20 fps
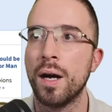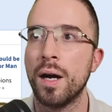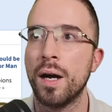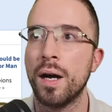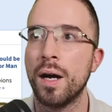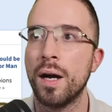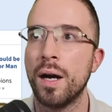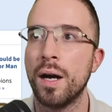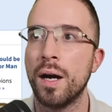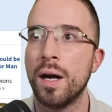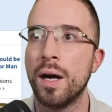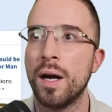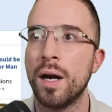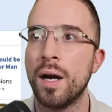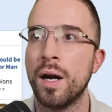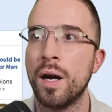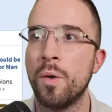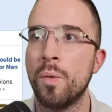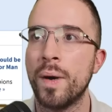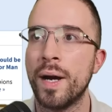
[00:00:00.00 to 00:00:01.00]

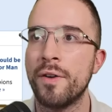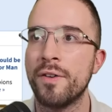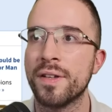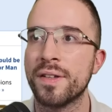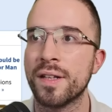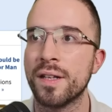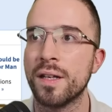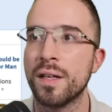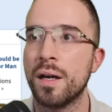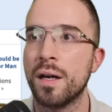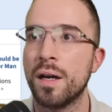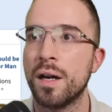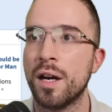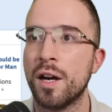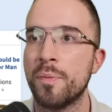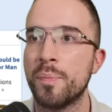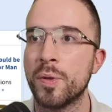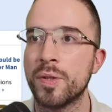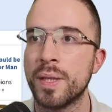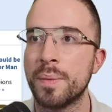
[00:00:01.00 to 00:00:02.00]
where is it?
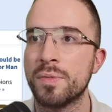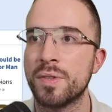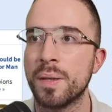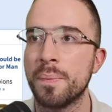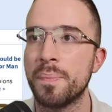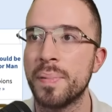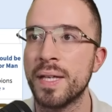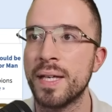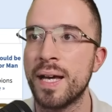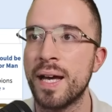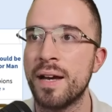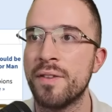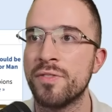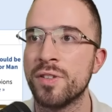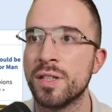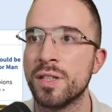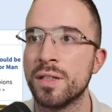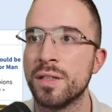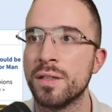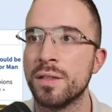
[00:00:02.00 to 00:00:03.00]
I've put them to beat
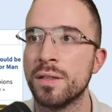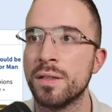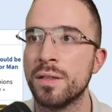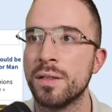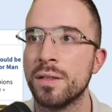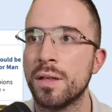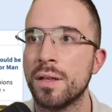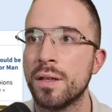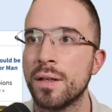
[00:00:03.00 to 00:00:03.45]
Everton.